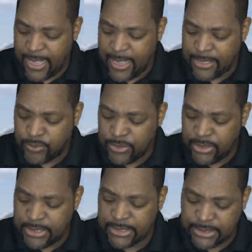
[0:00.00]
As we
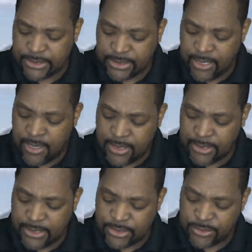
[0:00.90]
look at this,
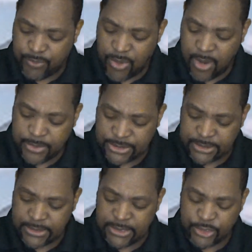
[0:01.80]
God is
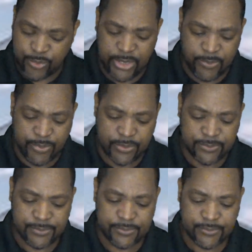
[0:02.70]
promising His
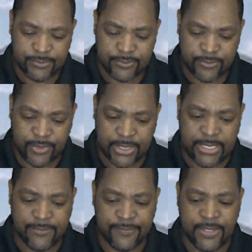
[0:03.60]
people that
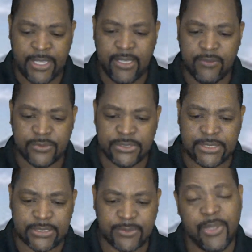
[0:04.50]
if they would
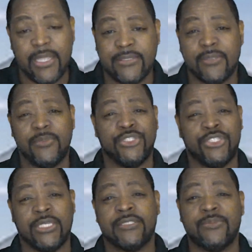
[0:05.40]
just make some
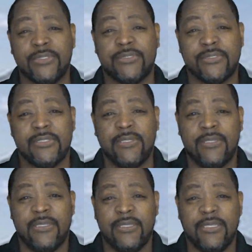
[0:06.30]
adjustments,
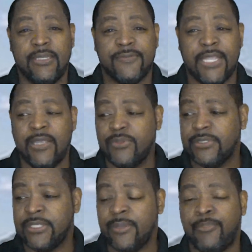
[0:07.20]
if they
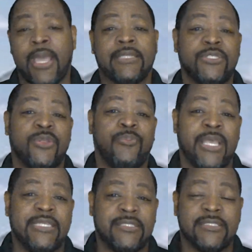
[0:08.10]
would get back to the
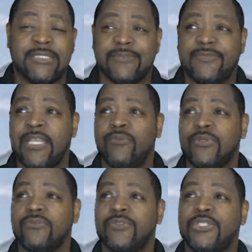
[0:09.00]
basics, if they
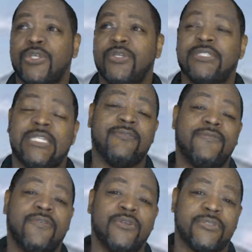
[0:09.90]
would return to
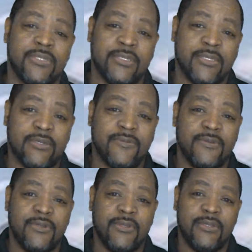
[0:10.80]
first love,
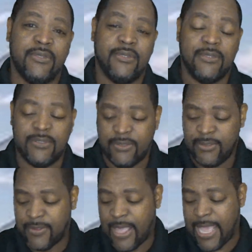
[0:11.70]

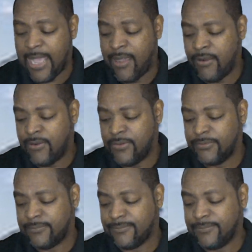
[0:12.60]

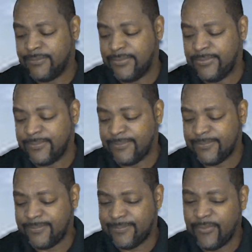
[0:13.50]
how
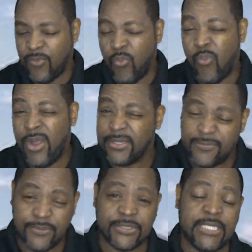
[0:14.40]

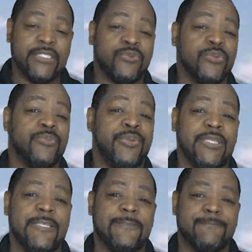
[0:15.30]
wonderful things would
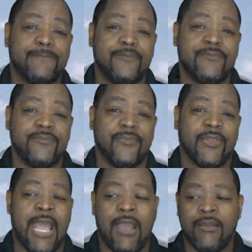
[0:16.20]
be.
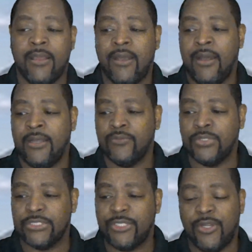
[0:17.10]
How God
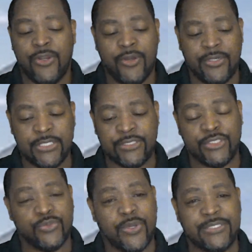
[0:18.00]
would turn their
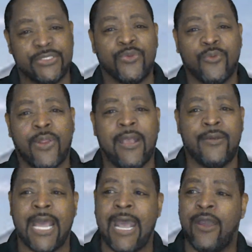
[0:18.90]
situation
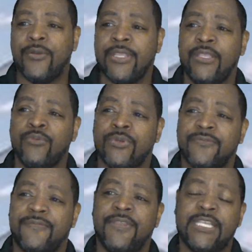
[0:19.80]
around, how He would
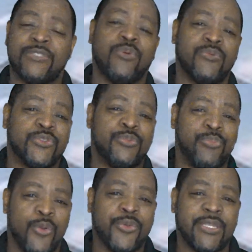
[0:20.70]
fix what was
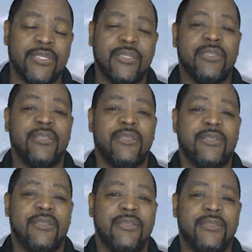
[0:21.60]
broken
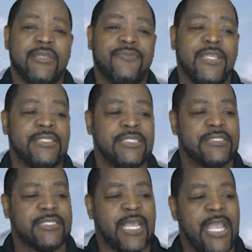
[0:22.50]
if they
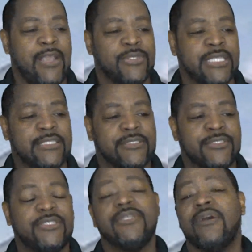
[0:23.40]
just came with a
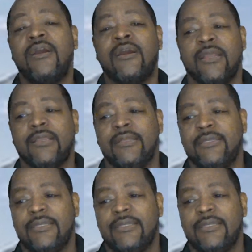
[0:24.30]
sincere heart.